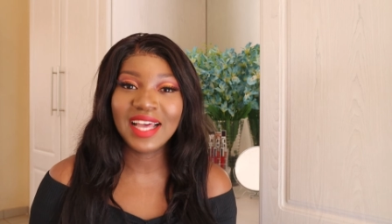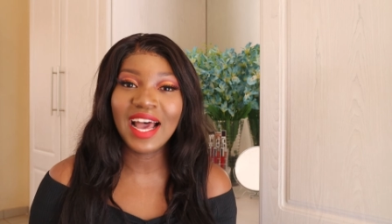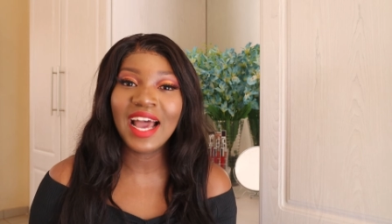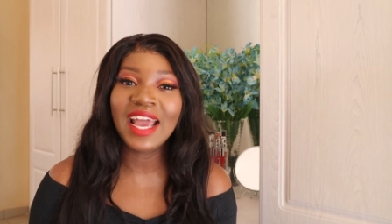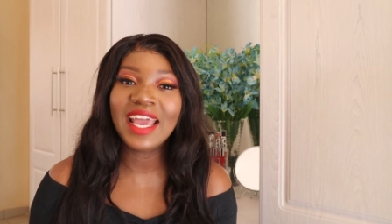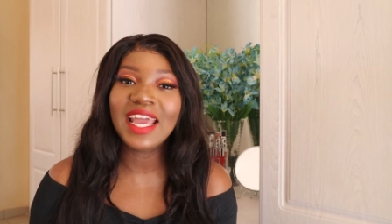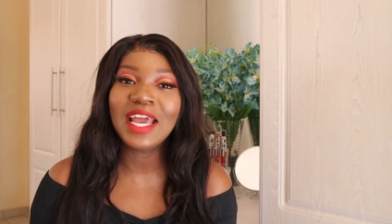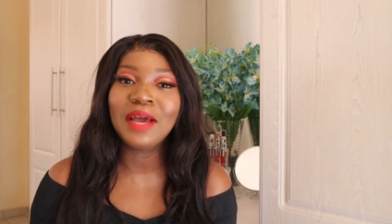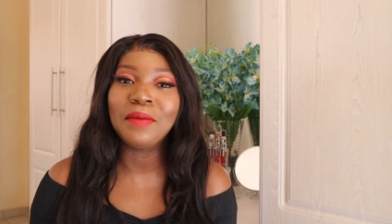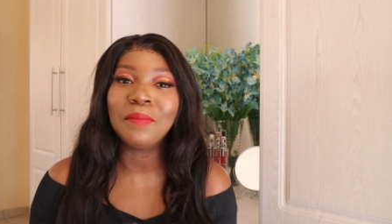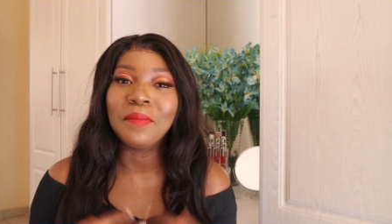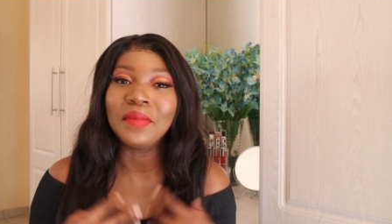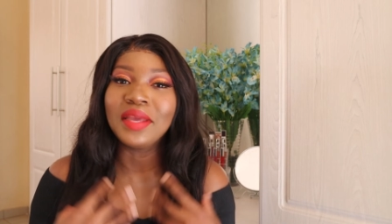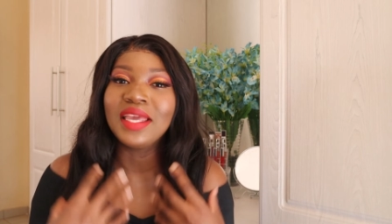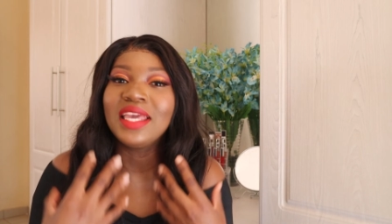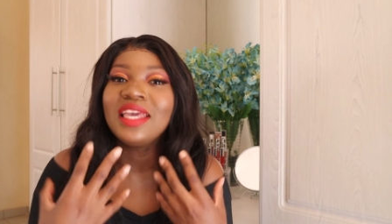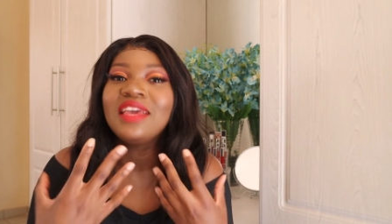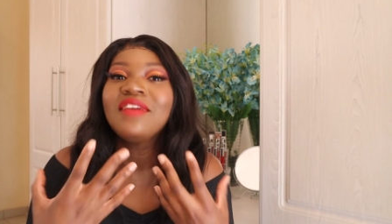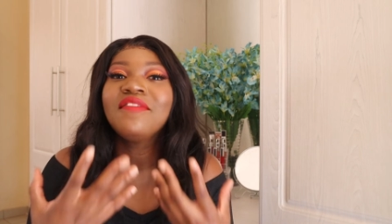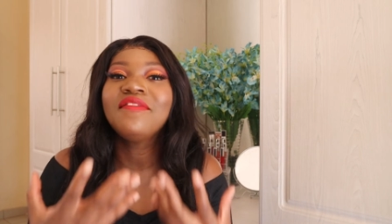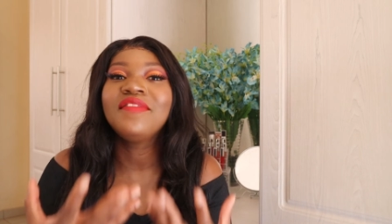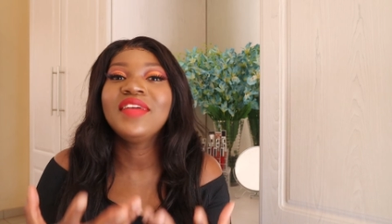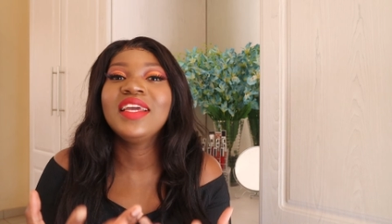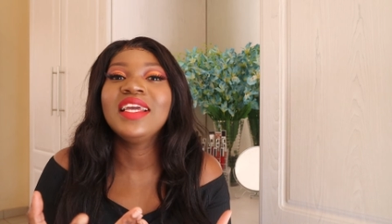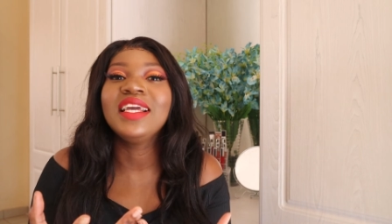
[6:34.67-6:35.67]
I am
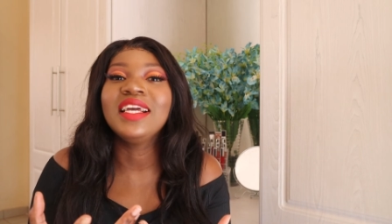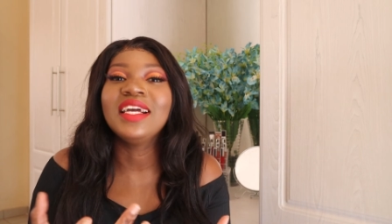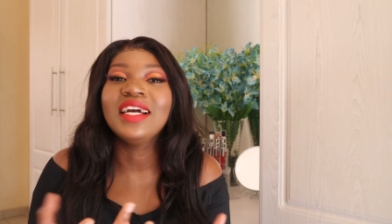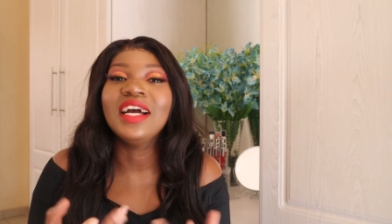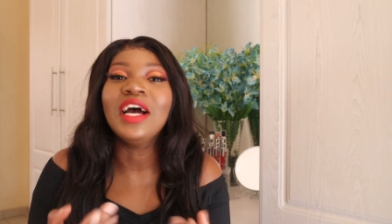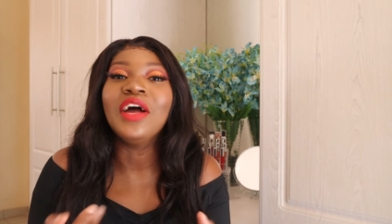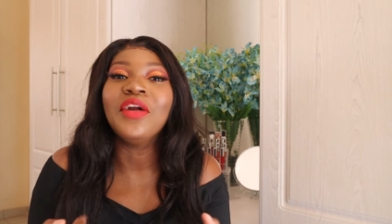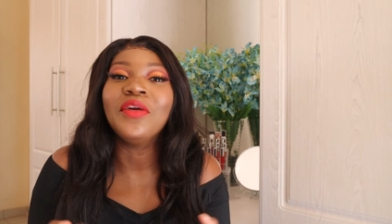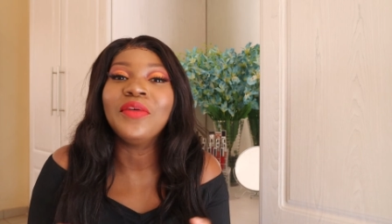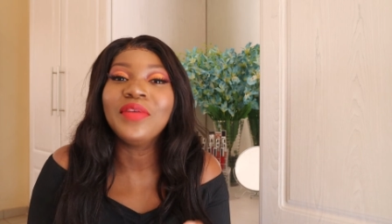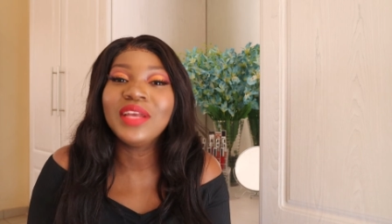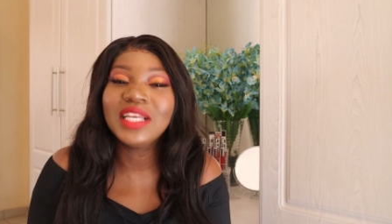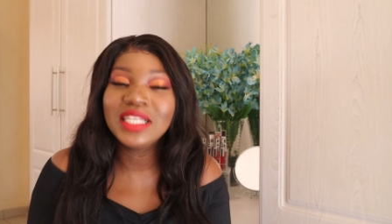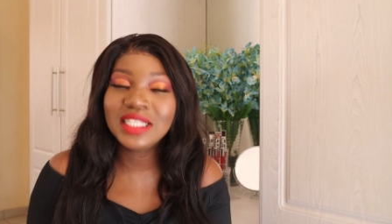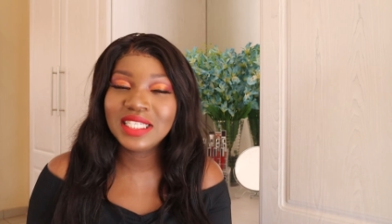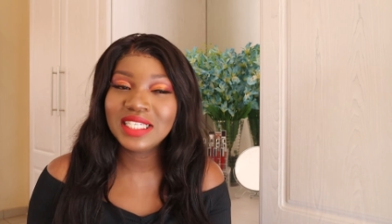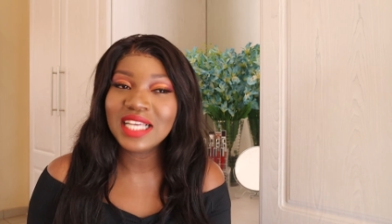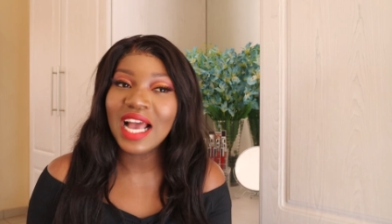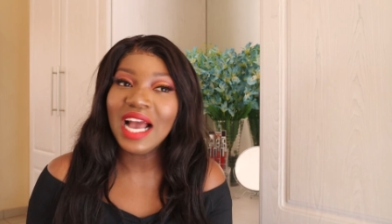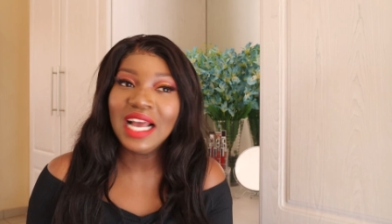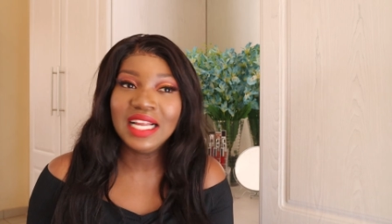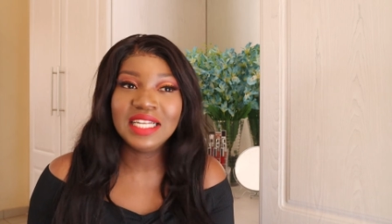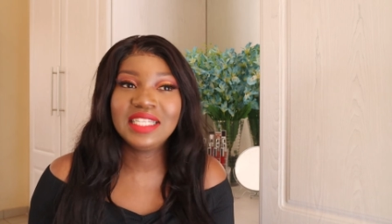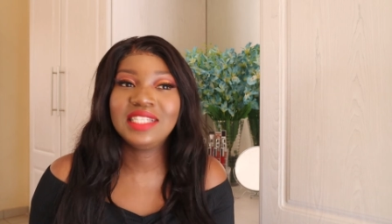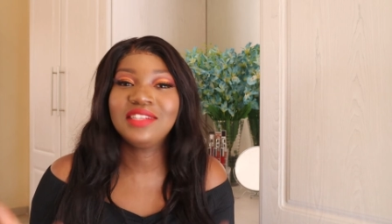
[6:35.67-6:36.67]
giving
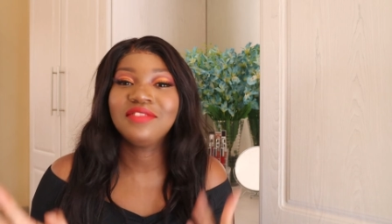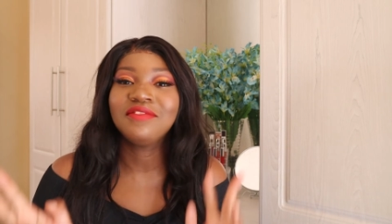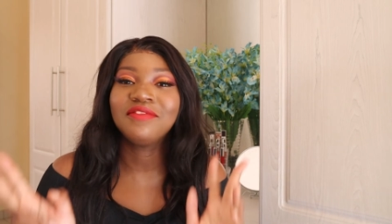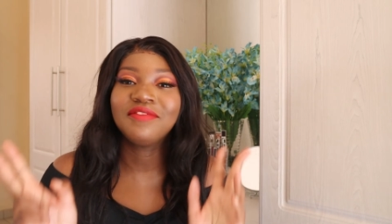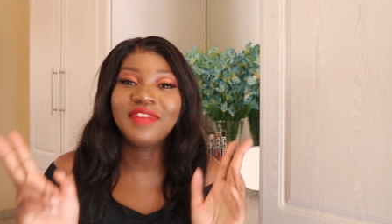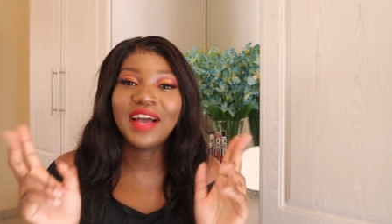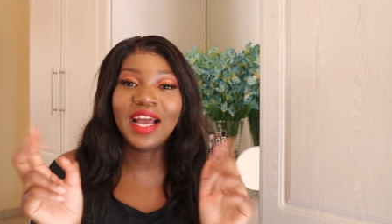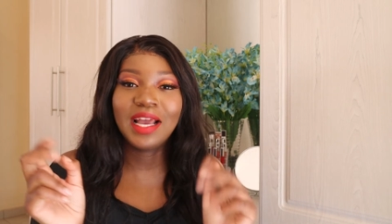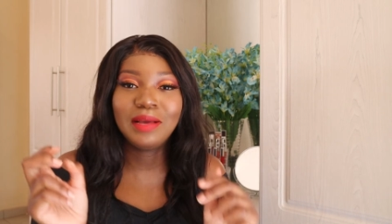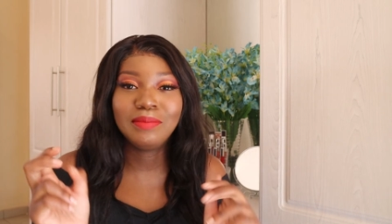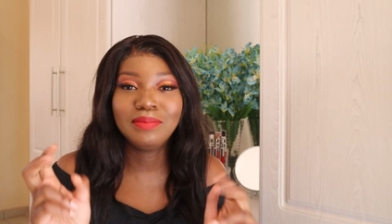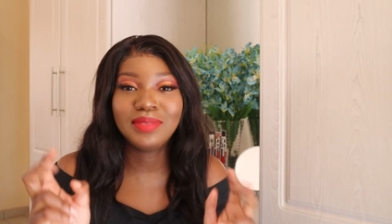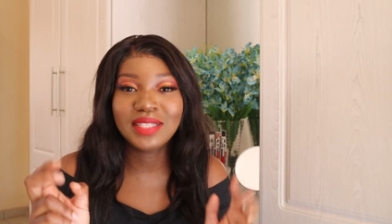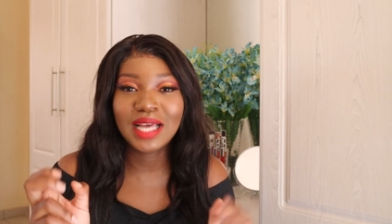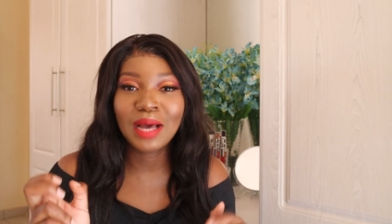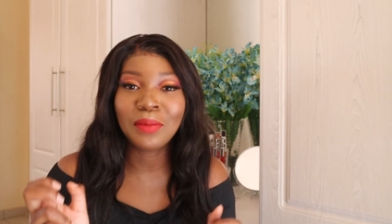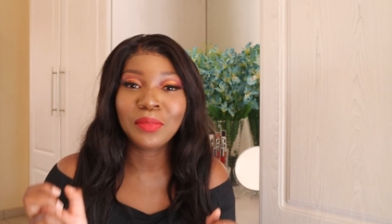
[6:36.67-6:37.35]
rich auntie vibes.